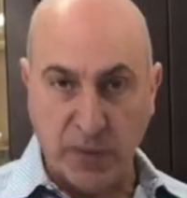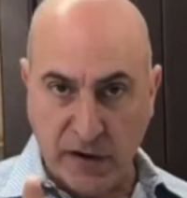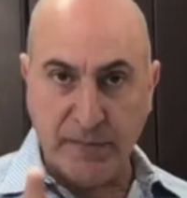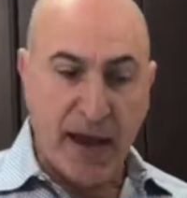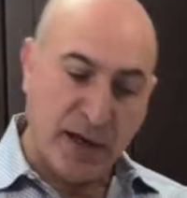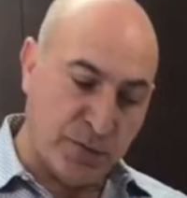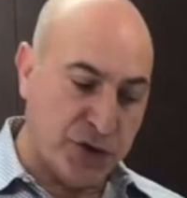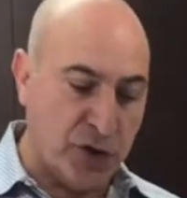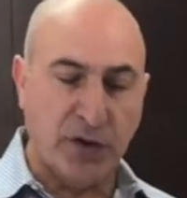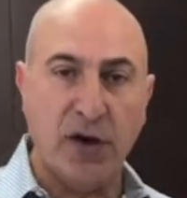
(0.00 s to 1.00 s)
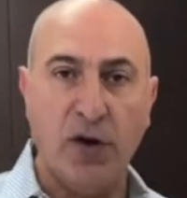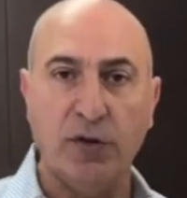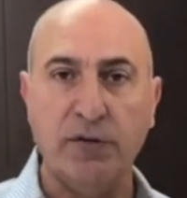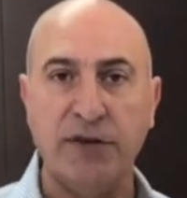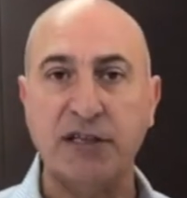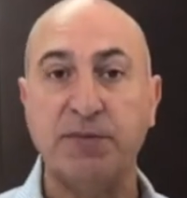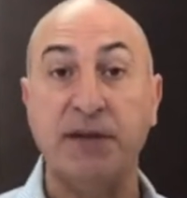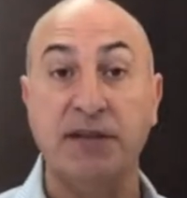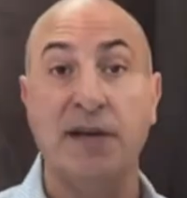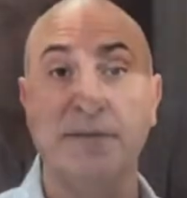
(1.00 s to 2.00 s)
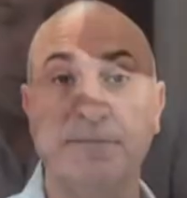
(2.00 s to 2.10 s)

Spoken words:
We'll be right back and we'll show you the whole recipe done.